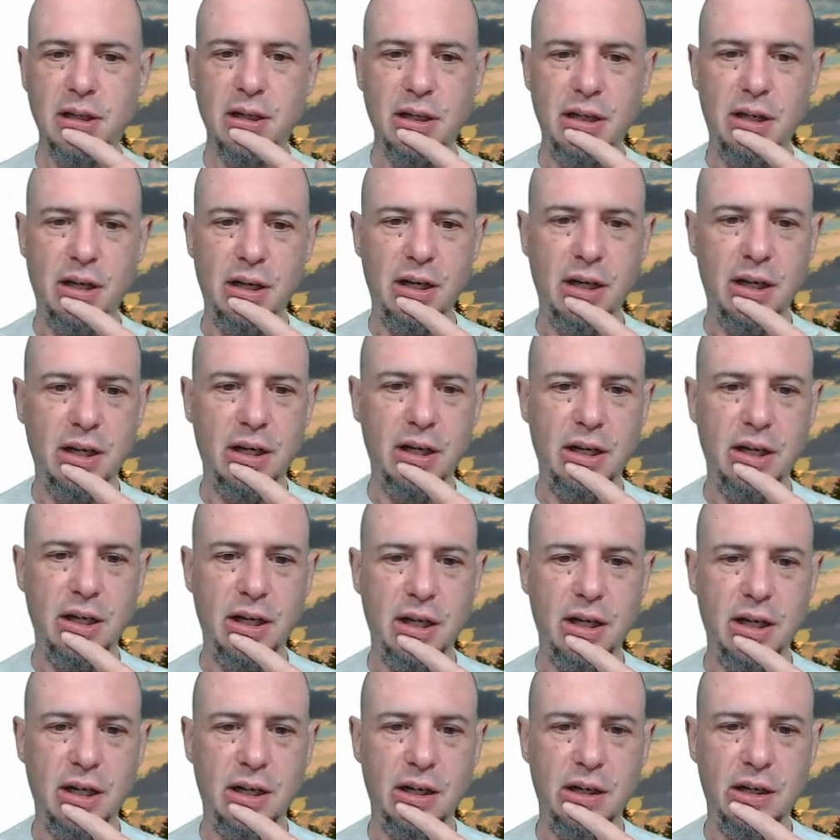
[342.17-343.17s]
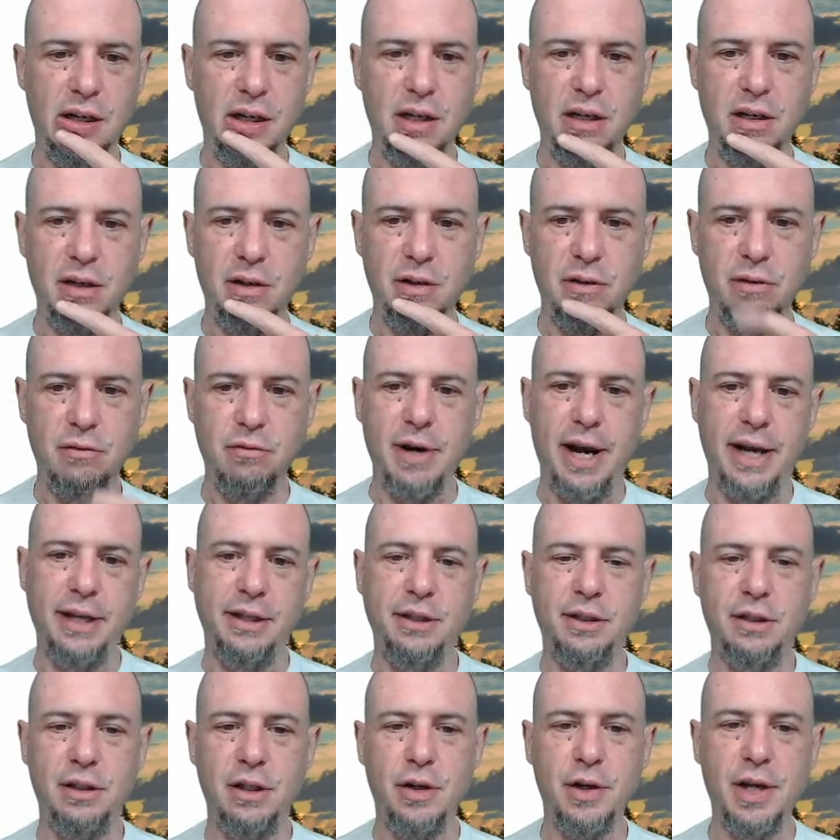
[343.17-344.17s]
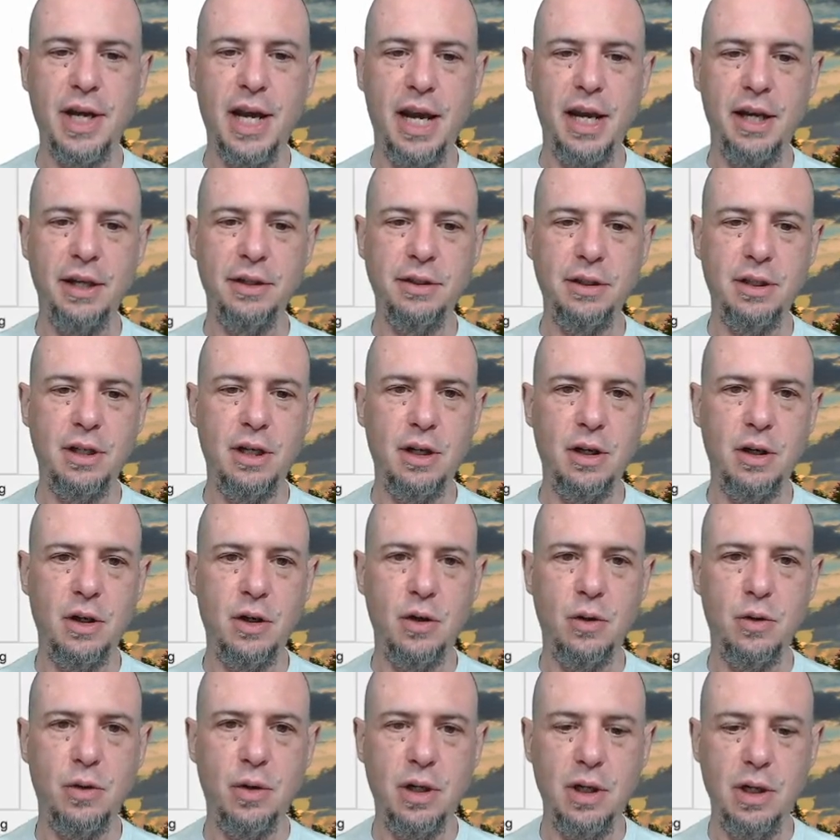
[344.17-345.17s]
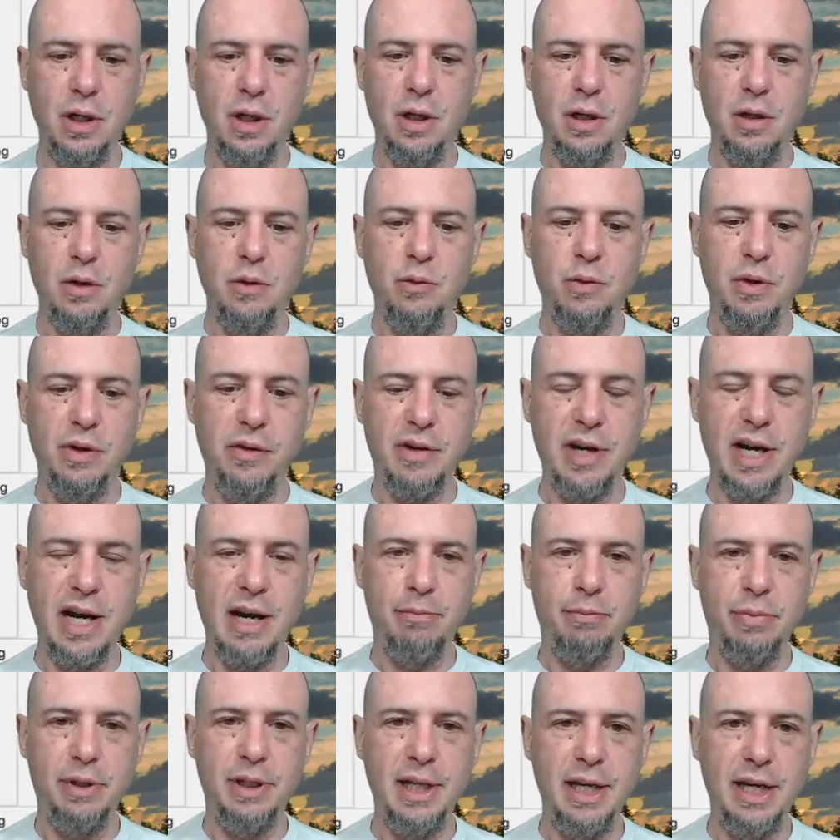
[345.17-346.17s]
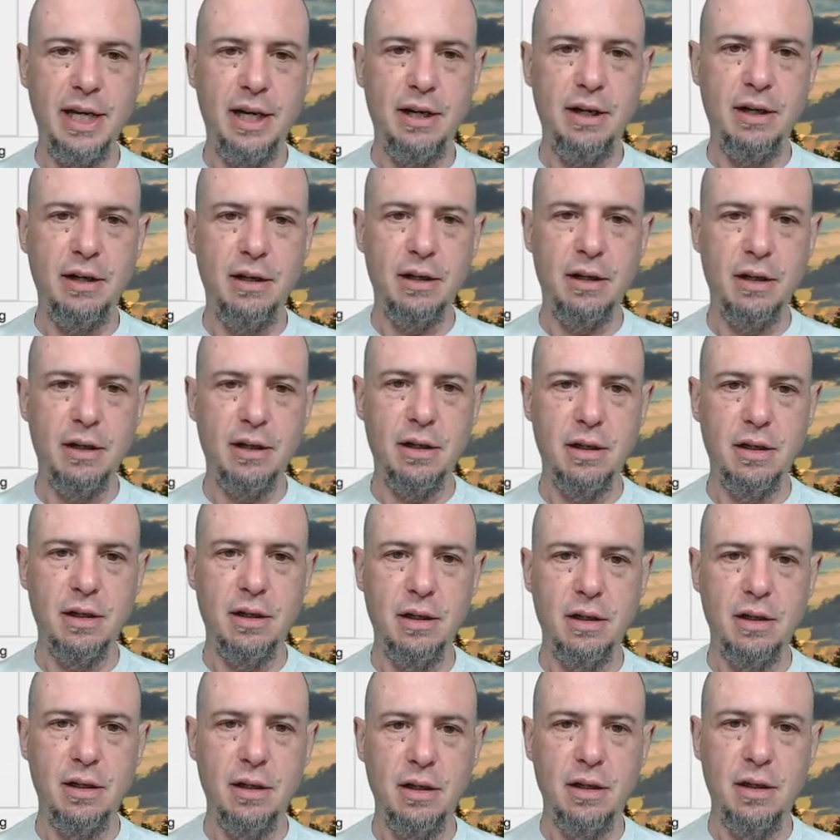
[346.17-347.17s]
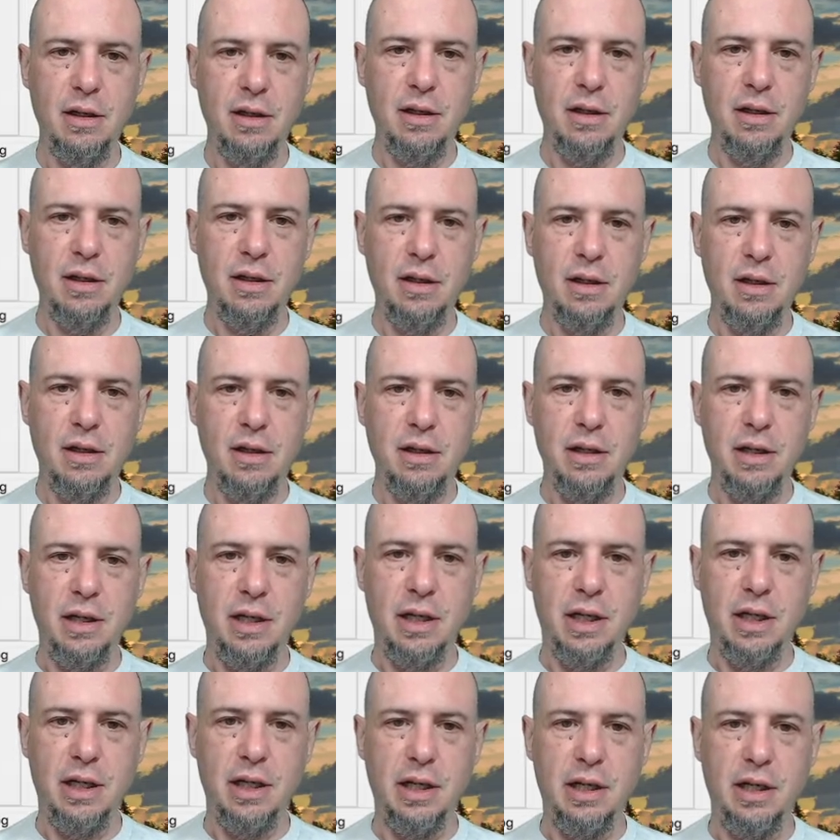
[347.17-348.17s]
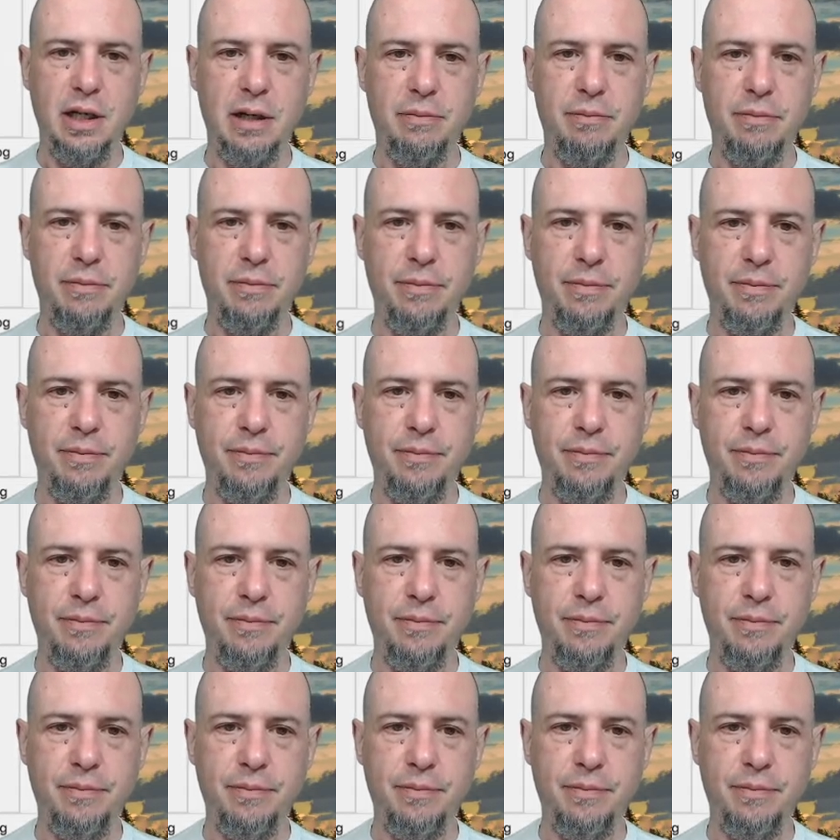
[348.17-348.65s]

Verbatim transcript: Uh, right. Okay. So we've got player. Um,